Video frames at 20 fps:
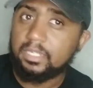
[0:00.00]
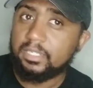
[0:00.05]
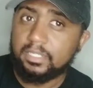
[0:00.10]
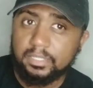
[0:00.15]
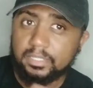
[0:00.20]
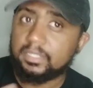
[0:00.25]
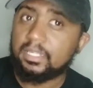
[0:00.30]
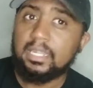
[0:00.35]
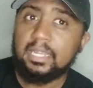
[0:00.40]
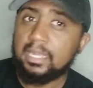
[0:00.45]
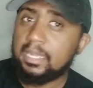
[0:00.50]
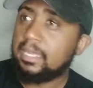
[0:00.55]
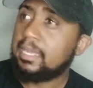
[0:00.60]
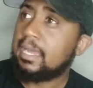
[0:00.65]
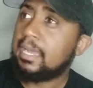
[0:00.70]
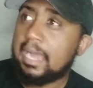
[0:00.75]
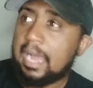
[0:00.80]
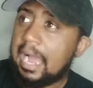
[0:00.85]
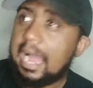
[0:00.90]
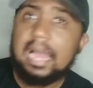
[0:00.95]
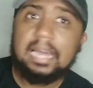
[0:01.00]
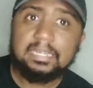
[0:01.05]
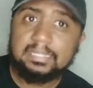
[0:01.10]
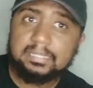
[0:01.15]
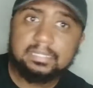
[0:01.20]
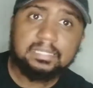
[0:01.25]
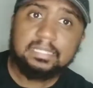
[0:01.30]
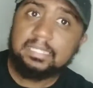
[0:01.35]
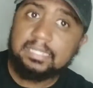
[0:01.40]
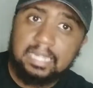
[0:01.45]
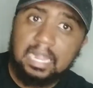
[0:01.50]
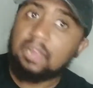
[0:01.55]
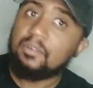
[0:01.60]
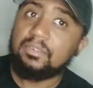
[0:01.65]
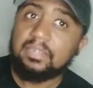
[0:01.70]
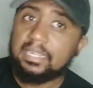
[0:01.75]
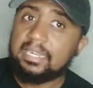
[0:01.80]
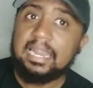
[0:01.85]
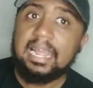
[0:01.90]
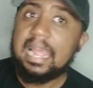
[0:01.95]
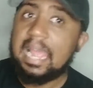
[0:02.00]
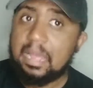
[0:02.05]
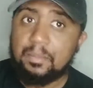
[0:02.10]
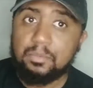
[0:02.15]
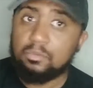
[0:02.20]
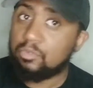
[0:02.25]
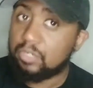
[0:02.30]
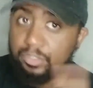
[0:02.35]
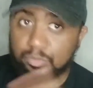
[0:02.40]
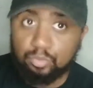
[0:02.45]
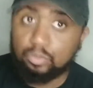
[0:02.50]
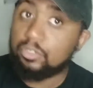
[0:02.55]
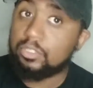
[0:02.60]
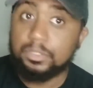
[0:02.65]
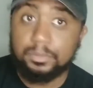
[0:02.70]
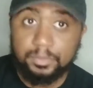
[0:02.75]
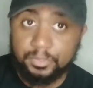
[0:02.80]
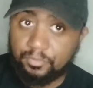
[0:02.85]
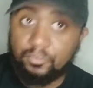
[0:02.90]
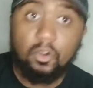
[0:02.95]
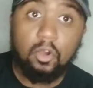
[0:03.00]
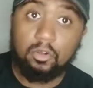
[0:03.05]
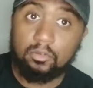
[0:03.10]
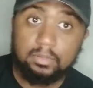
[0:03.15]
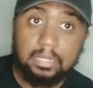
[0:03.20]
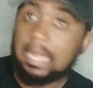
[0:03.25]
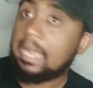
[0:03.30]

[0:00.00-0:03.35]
Because honestly, everything that happened was William's fault.